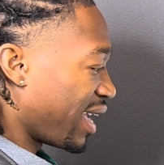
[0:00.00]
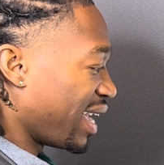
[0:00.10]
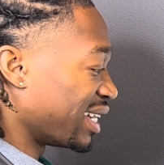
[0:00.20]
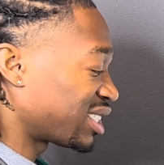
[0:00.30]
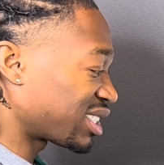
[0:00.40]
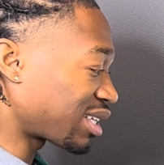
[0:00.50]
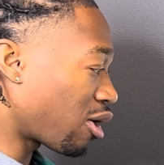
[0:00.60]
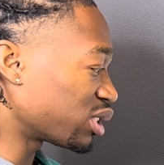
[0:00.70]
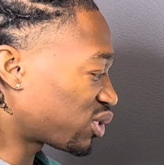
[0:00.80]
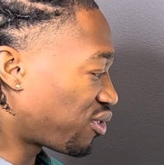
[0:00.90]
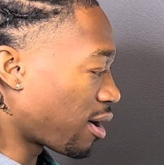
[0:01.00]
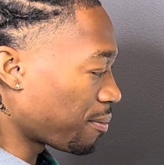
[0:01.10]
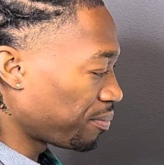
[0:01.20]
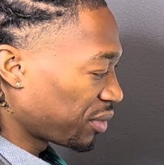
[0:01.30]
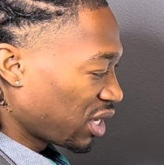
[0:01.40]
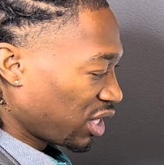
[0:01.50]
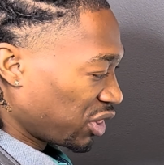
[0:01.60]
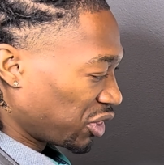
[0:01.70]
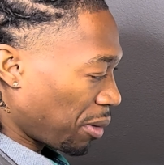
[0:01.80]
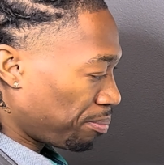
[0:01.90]
it starts from
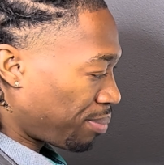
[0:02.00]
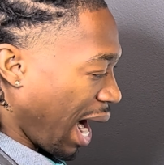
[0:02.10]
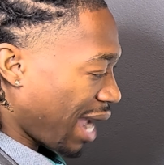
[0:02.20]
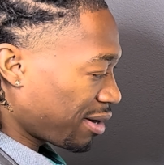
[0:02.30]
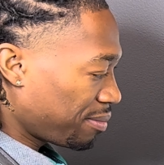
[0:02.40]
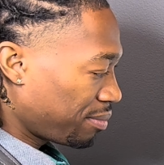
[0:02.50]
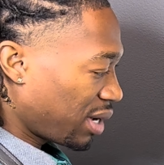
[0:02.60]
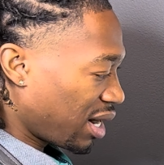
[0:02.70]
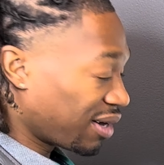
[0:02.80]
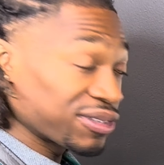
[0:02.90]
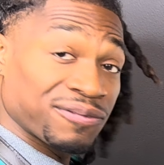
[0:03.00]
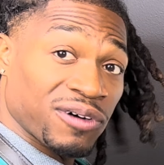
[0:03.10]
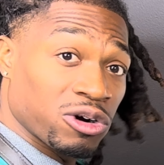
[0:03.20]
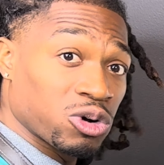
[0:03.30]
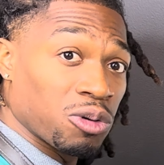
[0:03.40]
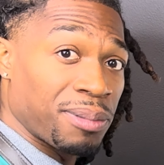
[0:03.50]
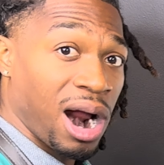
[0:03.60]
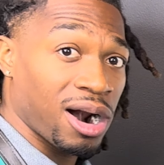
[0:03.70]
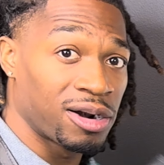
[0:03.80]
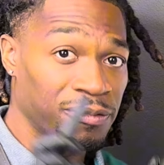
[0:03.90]
the bottom of the vertical
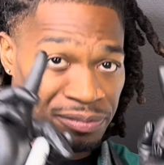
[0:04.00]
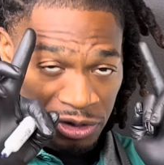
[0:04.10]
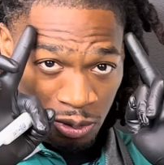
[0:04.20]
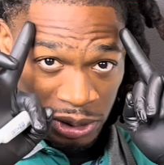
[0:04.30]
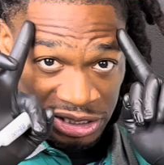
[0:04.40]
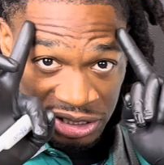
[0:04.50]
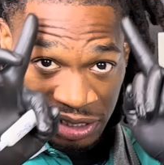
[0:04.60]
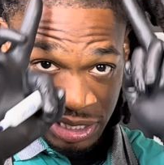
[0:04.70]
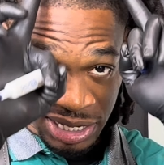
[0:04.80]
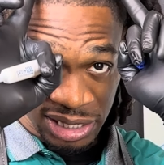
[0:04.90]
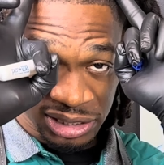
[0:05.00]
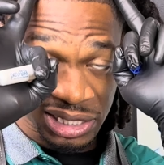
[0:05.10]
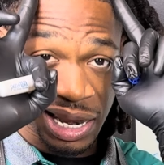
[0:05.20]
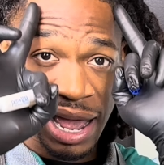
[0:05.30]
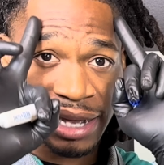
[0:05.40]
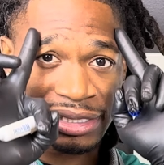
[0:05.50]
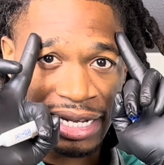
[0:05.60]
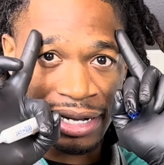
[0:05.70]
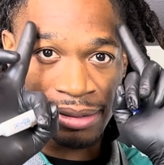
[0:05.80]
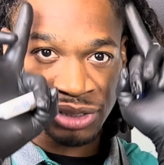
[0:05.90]
bar, which these lines
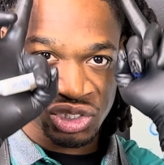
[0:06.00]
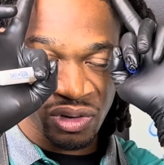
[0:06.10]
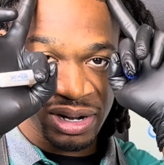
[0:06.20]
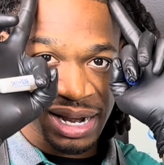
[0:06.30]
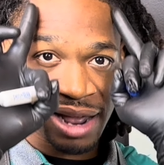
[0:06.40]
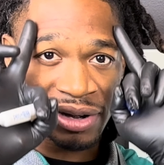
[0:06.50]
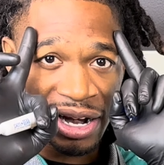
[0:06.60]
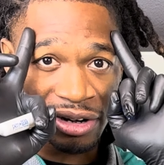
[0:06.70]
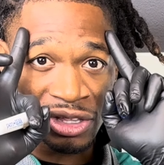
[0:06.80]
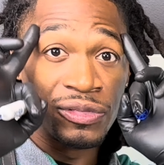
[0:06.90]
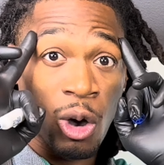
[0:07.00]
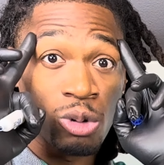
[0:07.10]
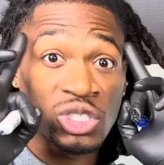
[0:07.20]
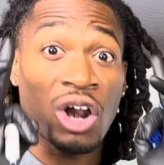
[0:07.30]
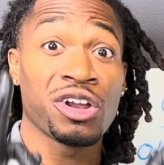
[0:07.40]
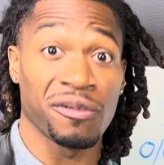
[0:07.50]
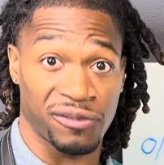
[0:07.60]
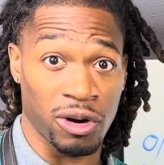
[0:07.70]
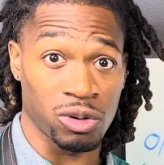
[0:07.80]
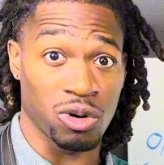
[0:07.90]
that come straight down here, those are your
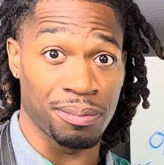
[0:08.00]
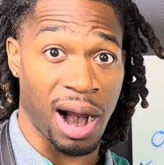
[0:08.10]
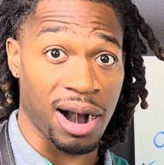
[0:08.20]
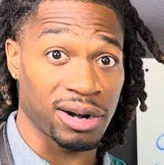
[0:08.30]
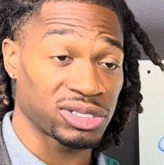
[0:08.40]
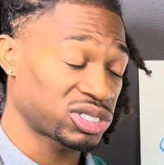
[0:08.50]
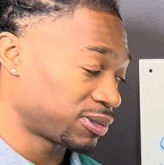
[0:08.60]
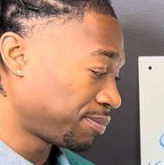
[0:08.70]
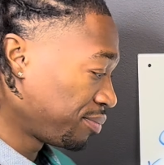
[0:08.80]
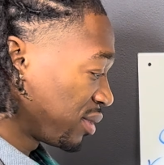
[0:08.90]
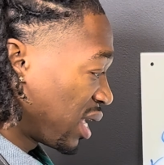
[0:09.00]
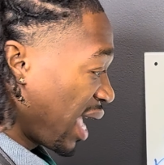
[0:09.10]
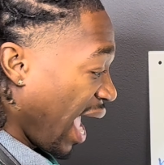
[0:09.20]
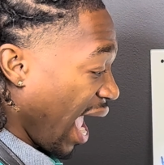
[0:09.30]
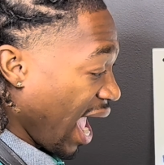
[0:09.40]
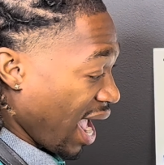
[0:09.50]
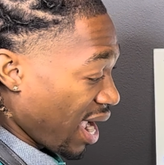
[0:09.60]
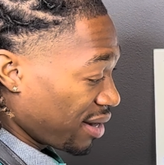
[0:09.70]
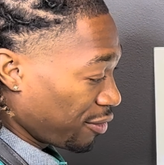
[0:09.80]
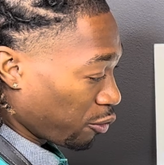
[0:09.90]
vertical bars.
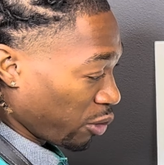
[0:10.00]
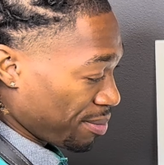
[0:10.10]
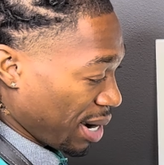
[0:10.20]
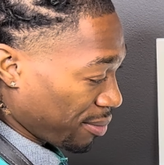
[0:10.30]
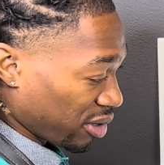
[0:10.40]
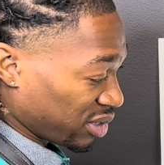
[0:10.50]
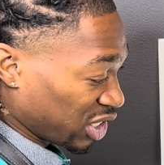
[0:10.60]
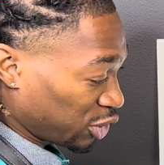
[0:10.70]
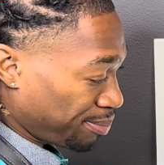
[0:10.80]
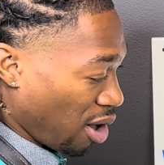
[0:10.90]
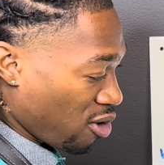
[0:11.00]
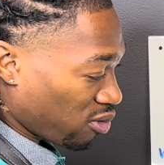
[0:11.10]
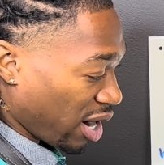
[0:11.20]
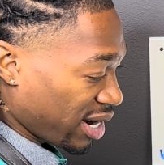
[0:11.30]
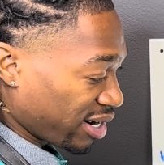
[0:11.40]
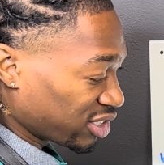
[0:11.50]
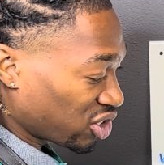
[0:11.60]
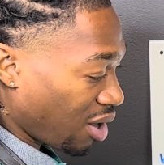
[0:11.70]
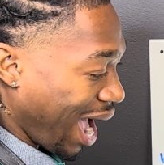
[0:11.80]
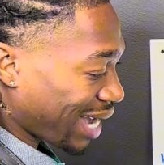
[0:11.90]
And remember, this bone right here is
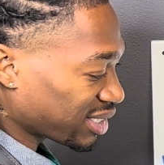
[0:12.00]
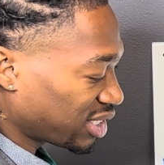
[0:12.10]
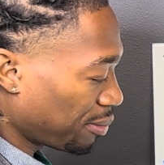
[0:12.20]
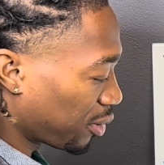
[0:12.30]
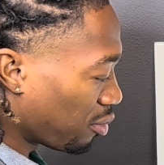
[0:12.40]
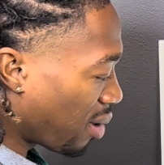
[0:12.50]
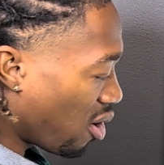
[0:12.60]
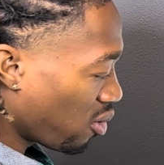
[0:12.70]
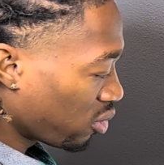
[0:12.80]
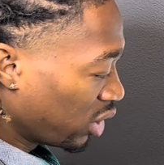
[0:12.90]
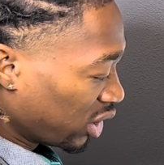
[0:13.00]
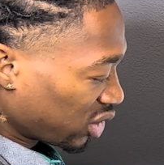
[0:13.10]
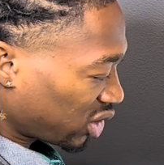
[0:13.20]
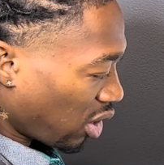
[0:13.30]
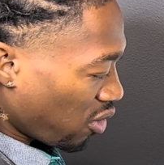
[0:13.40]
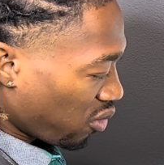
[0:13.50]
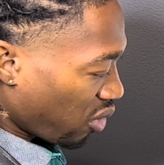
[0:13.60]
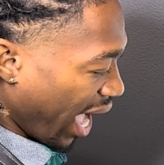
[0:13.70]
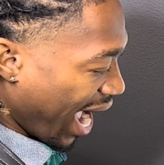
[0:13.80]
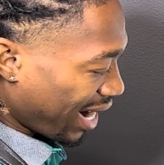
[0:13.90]
your occipital bone. So
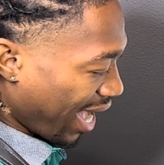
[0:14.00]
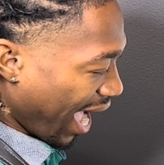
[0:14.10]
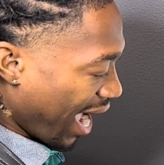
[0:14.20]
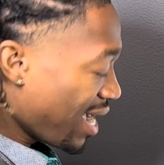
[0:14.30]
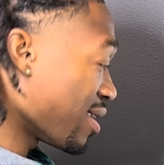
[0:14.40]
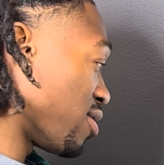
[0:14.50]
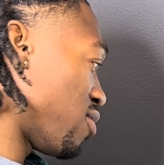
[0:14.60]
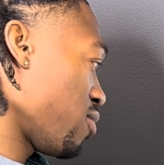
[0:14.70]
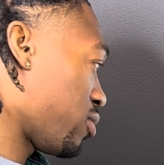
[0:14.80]
at an angle,